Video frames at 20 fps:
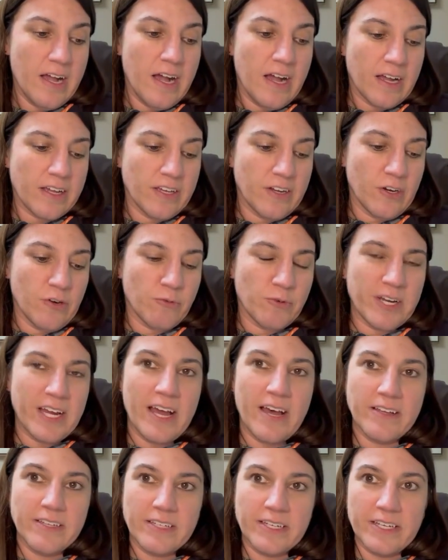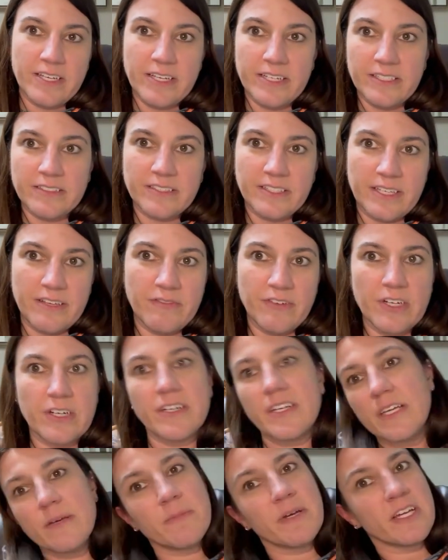You know, reality is, even
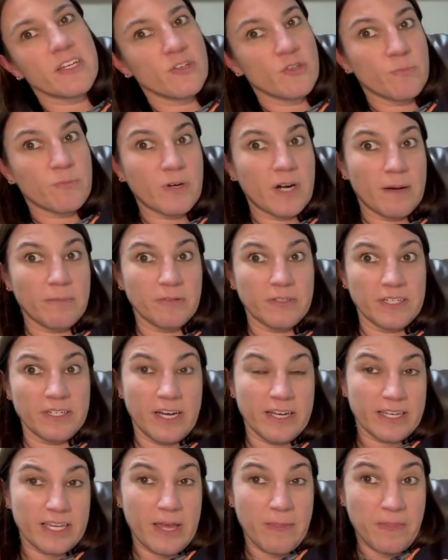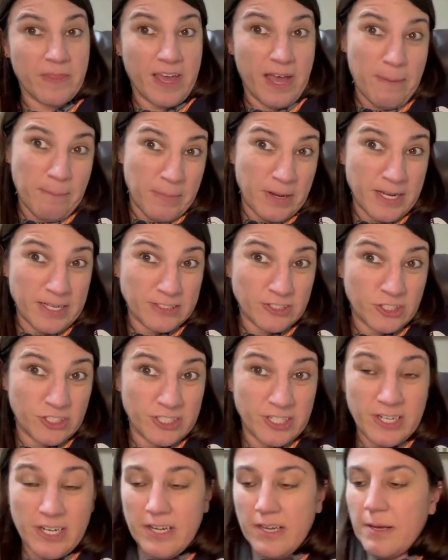on eBay, you'd probably not get that much,